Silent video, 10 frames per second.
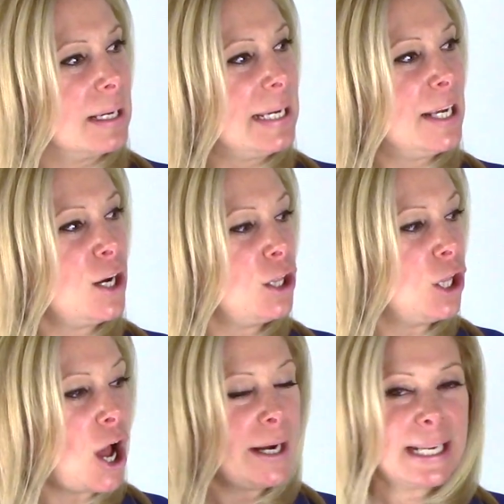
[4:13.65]
in a
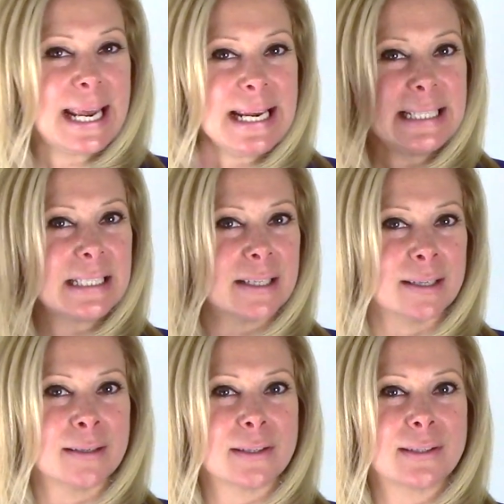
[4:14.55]
lot of
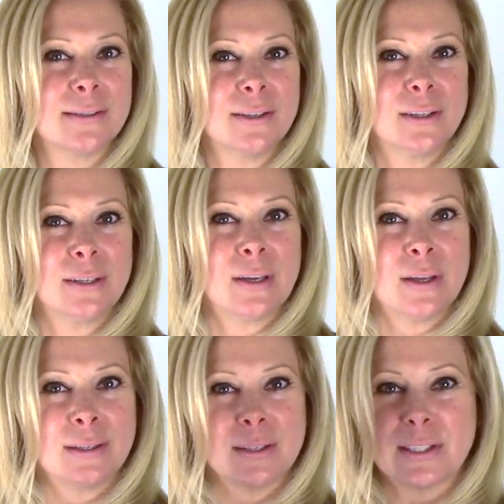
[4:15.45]
cases,
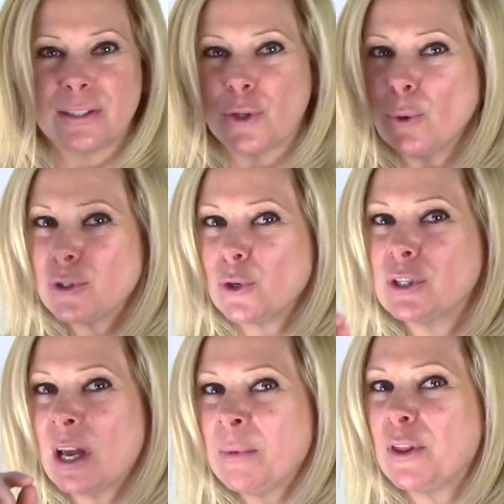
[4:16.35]
those are
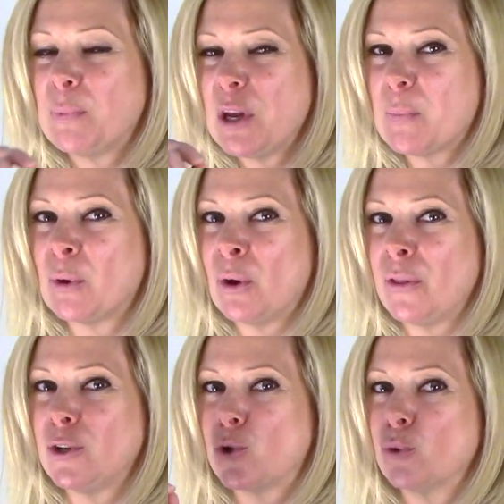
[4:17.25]
some of the people
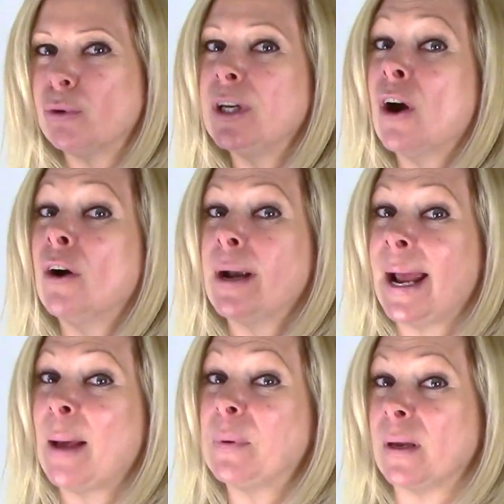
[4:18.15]
that truly aren't
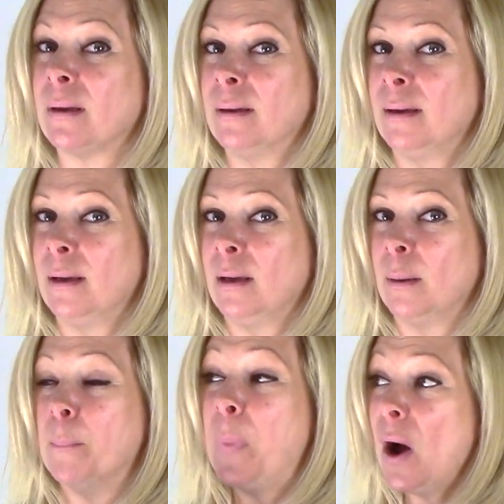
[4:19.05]
happy,
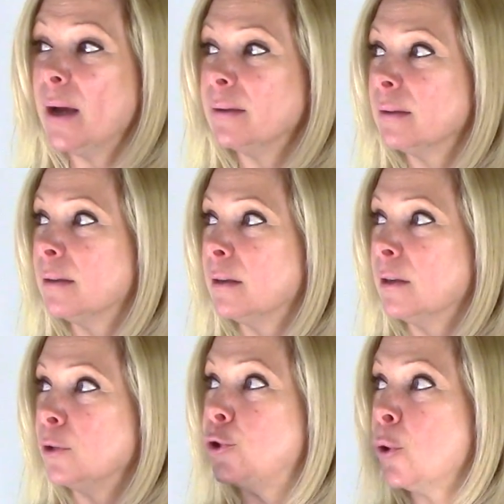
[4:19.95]
but
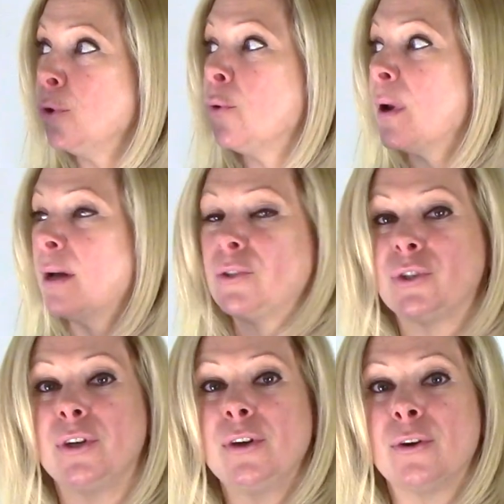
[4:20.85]
don't know what else
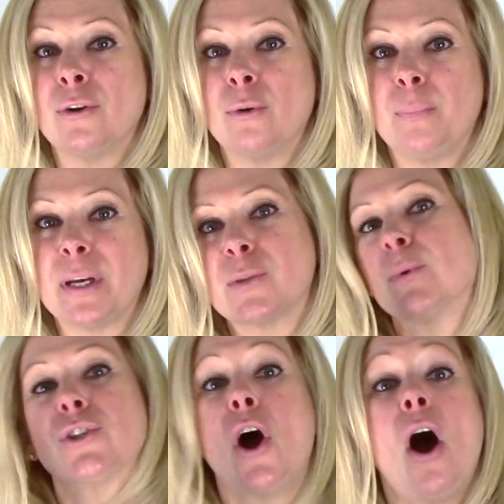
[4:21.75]
to do because
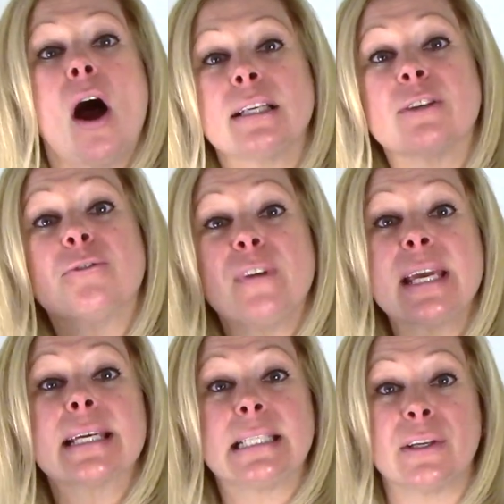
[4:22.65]
we're taught to
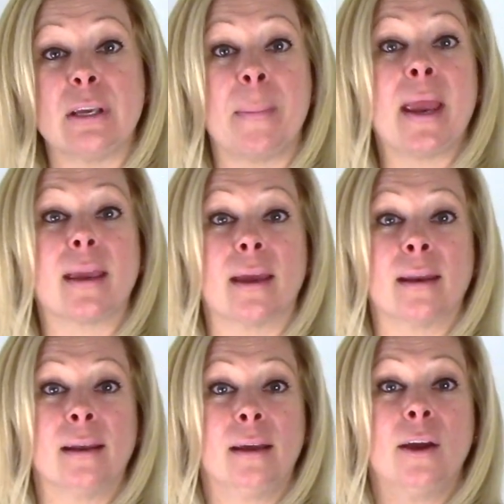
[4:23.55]
fake it till you make
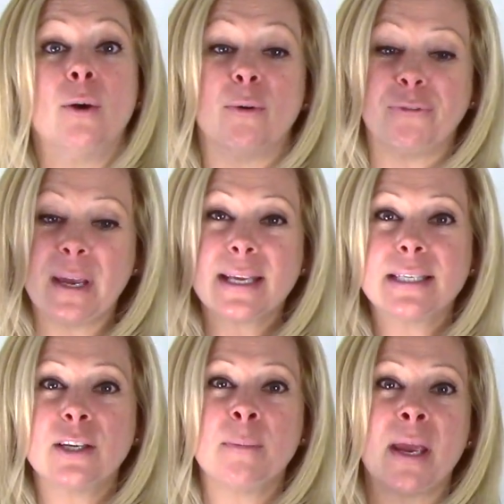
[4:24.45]
it. Well, fake it
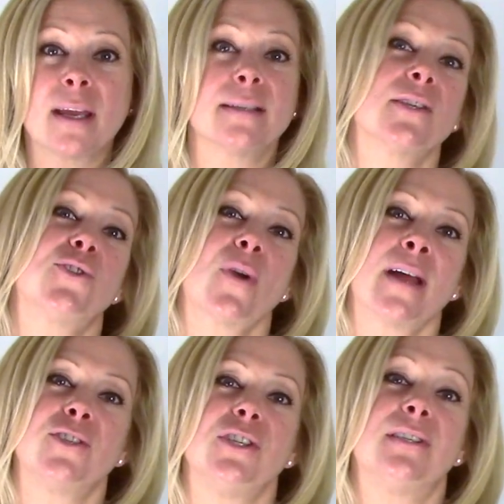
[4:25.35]
till you make it as a
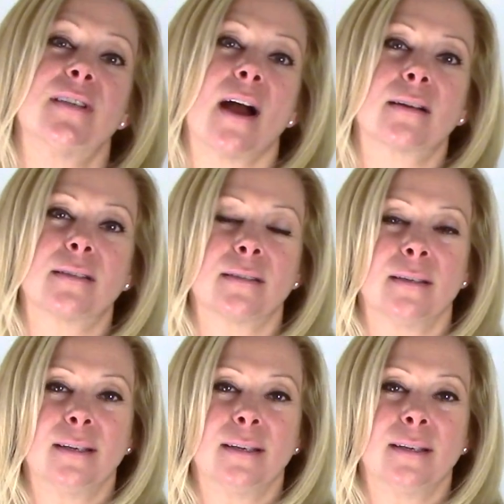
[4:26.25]
strategy sucks.